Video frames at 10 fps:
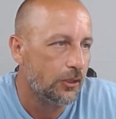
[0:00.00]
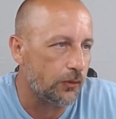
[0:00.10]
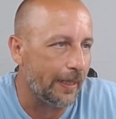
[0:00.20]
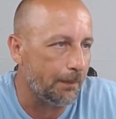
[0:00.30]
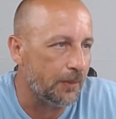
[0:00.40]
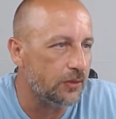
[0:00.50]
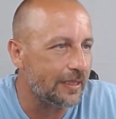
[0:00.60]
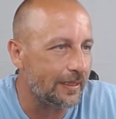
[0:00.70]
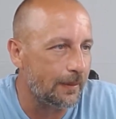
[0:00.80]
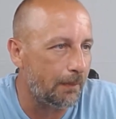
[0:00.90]
Great
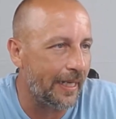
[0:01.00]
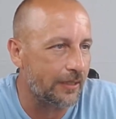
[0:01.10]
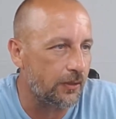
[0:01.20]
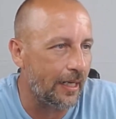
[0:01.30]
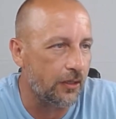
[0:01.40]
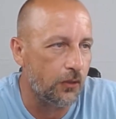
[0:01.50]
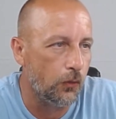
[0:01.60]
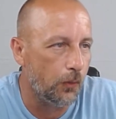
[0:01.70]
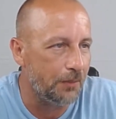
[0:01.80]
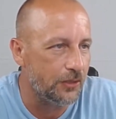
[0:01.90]
music in the background.
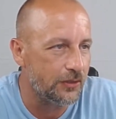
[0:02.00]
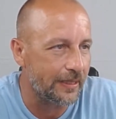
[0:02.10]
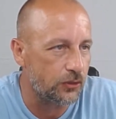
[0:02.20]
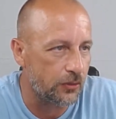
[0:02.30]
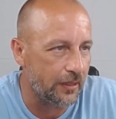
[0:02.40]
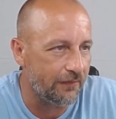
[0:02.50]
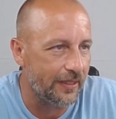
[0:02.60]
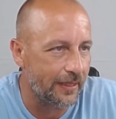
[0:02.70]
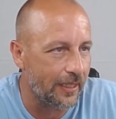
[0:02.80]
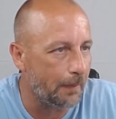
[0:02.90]
Cool music,
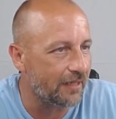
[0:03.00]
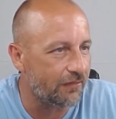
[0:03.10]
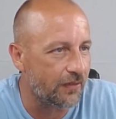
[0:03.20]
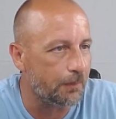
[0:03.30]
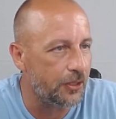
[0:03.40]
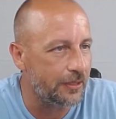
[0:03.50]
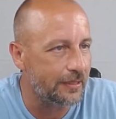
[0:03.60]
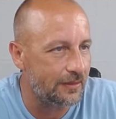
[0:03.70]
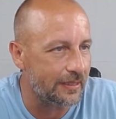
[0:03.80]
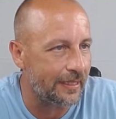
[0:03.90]
trivia coming from
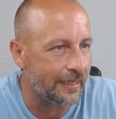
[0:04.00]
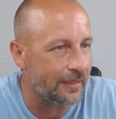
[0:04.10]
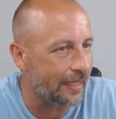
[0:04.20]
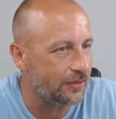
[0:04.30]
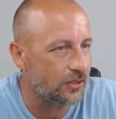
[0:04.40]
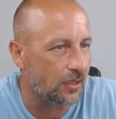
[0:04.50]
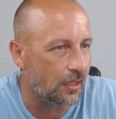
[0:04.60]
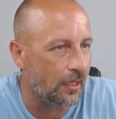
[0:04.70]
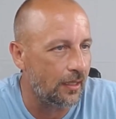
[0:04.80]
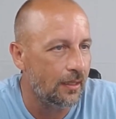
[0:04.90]
Union City. Nice
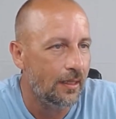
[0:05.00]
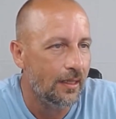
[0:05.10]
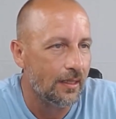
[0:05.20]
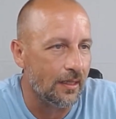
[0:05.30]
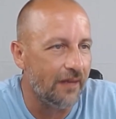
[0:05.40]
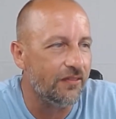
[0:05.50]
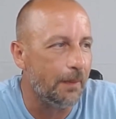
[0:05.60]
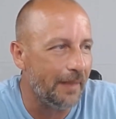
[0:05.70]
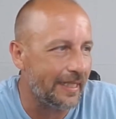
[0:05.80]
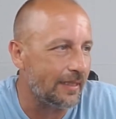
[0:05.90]
car. Love
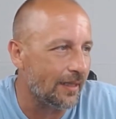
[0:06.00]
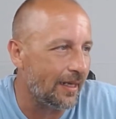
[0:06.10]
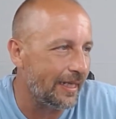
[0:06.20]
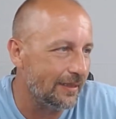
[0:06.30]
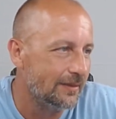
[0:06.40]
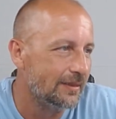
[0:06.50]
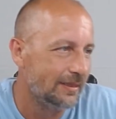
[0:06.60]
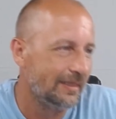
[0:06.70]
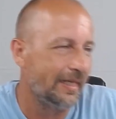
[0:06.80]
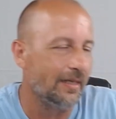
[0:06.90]
the Mickey light.
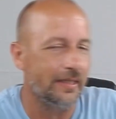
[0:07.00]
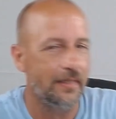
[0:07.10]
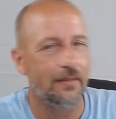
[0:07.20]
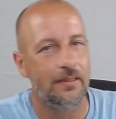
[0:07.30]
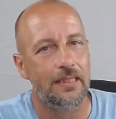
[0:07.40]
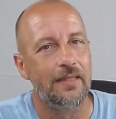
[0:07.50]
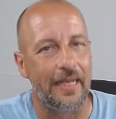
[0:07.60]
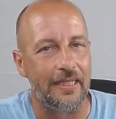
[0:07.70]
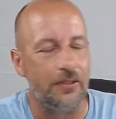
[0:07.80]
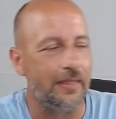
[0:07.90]
Kelly.
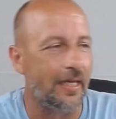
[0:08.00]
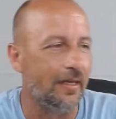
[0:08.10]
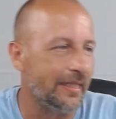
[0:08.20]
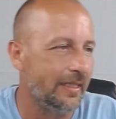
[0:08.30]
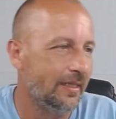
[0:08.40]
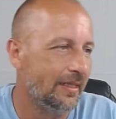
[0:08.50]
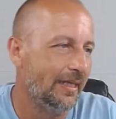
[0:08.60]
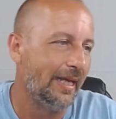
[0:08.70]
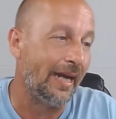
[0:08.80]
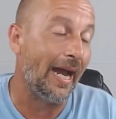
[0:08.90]
Thank you, Kelly.
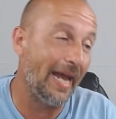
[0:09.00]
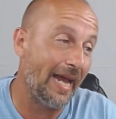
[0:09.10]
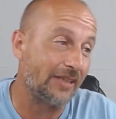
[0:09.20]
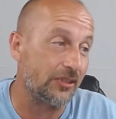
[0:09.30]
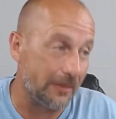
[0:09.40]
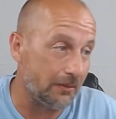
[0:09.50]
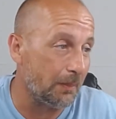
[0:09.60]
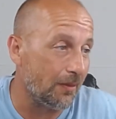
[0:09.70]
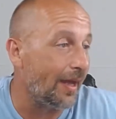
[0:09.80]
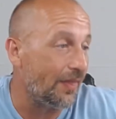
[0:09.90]
And actually
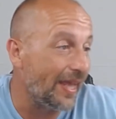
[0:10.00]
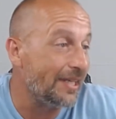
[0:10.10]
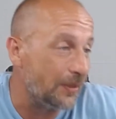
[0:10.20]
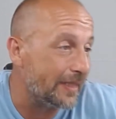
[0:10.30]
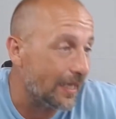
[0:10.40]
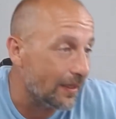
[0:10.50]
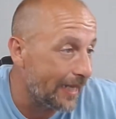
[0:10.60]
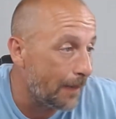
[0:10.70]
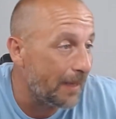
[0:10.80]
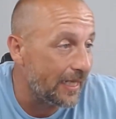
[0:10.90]
replied, thank you,
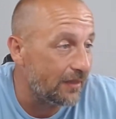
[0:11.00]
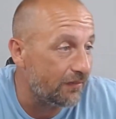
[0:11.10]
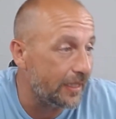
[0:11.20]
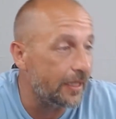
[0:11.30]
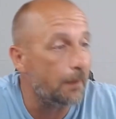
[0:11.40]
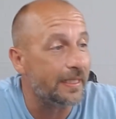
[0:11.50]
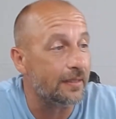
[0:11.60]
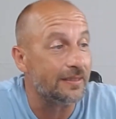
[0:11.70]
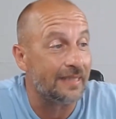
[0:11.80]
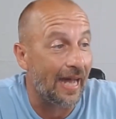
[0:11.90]
Kelly. I made the video
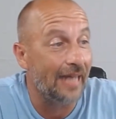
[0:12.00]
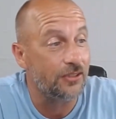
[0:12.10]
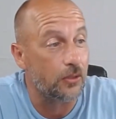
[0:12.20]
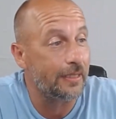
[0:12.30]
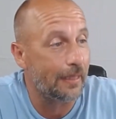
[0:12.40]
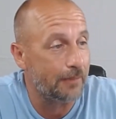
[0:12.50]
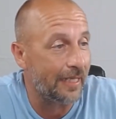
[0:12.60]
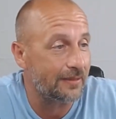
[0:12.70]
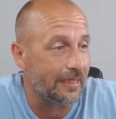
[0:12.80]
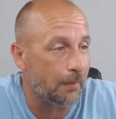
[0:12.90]
because Gonzo kept
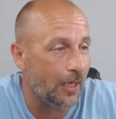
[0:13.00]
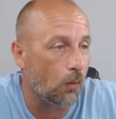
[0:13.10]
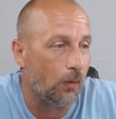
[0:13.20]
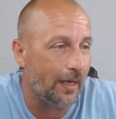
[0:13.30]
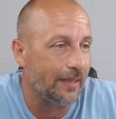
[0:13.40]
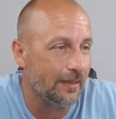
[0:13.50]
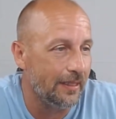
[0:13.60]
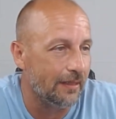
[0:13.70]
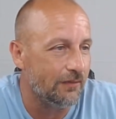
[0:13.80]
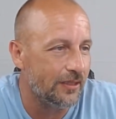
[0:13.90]
asking about where I
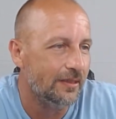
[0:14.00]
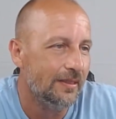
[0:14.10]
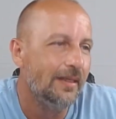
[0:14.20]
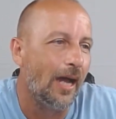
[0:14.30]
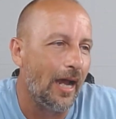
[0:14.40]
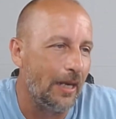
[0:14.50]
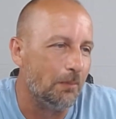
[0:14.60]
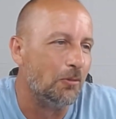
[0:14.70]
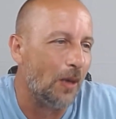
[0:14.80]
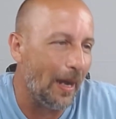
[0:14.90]
lived.
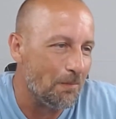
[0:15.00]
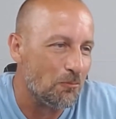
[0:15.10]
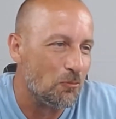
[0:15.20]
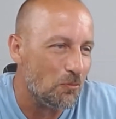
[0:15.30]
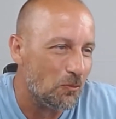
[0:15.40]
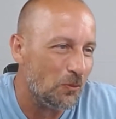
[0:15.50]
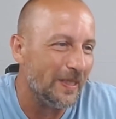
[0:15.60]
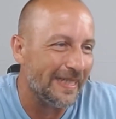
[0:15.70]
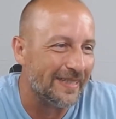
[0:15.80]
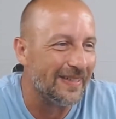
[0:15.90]
I'm
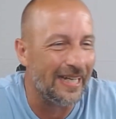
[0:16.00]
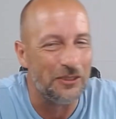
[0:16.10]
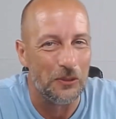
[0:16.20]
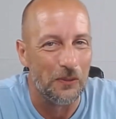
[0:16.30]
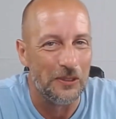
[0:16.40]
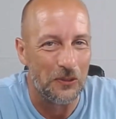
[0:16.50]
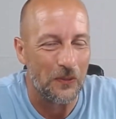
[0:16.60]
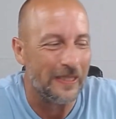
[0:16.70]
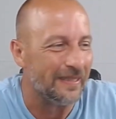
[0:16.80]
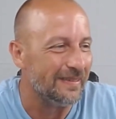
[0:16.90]
really glad you
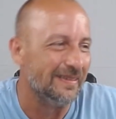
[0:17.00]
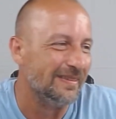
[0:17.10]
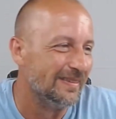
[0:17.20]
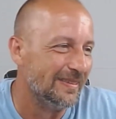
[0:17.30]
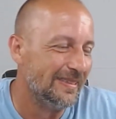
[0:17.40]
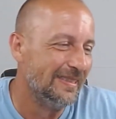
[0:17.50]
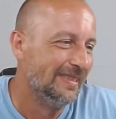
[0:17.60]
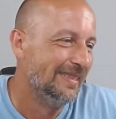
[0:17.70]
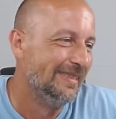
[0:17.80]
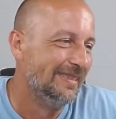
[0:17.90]
enjoyed it.
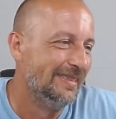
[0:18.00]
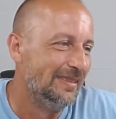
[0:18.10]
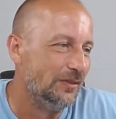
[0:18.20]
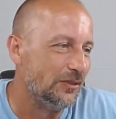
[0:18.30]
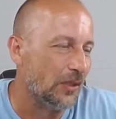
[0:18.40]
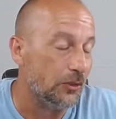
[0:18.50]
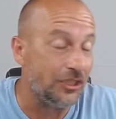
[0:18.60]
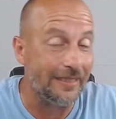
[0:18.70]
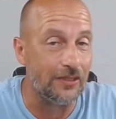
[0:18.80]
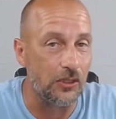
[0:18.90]
So
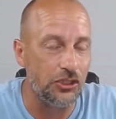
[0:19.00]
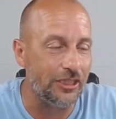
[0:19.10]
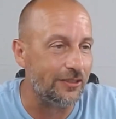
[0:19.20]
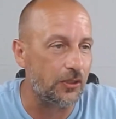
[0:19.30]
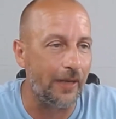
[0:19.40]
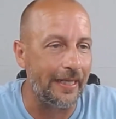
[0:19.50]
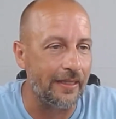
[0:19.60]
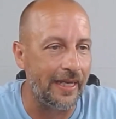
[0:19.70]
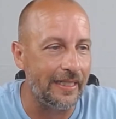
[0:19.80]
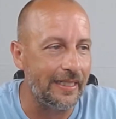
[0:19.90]
she's a great
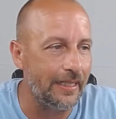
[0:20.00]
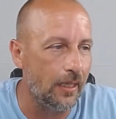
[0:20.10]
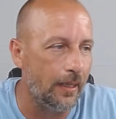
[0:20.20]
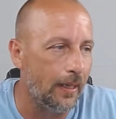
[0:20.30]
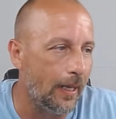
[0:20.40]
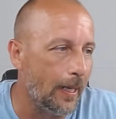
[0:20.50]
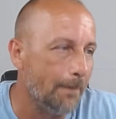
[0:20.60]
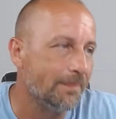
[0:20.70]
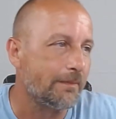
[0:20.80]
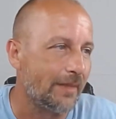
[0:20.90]
lady.
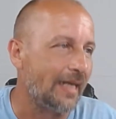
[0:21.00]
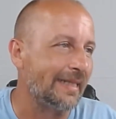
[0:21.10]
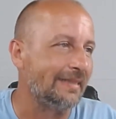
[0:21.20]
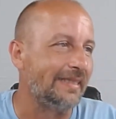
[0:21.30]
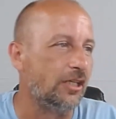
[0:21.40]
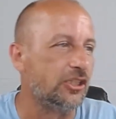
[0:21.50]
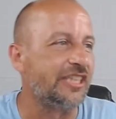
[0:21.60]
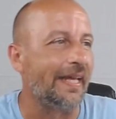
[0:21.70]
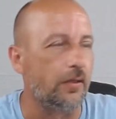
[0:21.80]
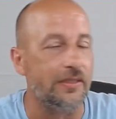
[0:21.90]
Like I said, her
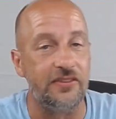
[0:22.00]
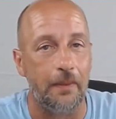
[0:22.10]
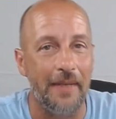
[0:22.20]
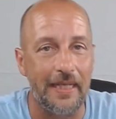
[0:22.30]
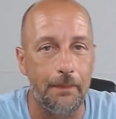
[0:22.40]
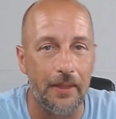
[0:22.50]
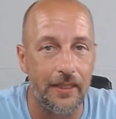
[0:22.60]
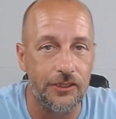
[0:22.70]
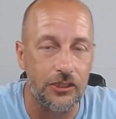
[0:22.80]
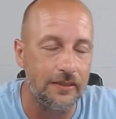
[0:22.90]
channel is the Mickey
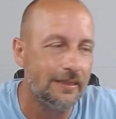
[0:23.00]
Bunch.